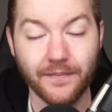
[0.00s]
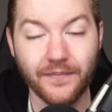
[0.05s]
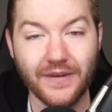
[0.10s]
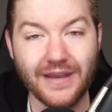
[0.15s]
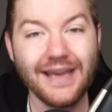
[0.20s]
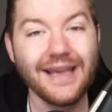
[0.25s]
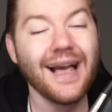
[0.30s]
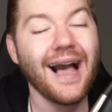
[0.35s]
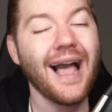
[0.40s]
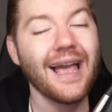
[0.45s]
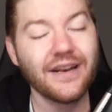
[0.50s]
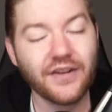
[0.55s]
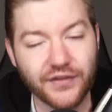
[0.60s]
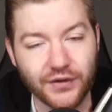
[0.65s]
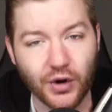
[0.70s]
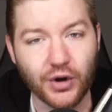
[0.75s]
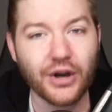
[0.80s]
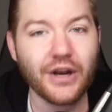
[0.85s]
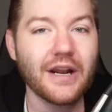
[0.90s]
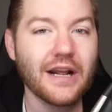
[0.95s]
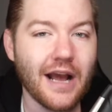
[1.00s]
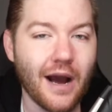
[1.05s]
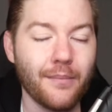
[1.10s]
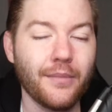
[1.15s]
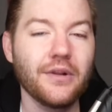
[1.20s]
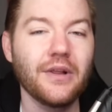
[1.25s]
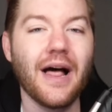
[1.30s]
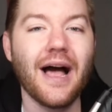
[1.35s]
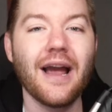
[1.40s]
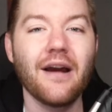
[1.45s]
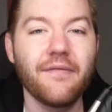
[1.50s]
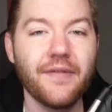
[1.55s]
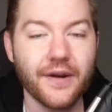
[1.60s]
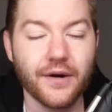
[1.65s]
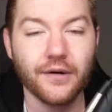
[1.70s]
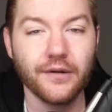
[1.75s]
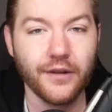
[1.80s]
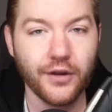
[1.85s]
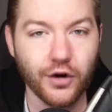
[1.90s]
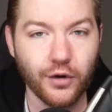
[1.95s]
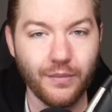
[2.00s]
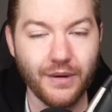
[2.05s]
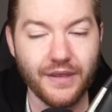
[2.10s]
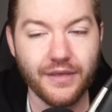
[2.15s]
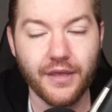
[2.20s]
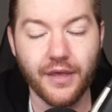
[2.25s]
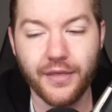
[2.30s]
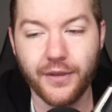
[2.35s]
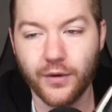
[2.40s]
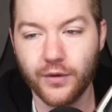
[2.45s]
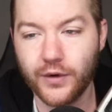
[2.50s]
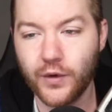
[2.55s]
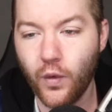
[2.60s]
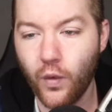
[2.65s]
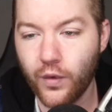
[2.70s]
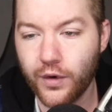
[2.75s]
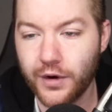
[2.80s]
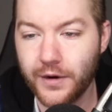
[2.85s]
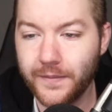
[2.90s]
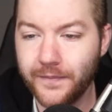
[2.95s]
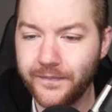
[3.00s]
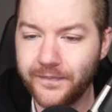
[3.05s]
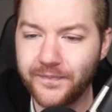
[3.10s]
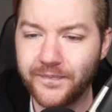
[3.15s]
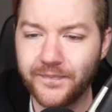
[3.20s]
He kind of started to come alive there a little bit in the third quarter.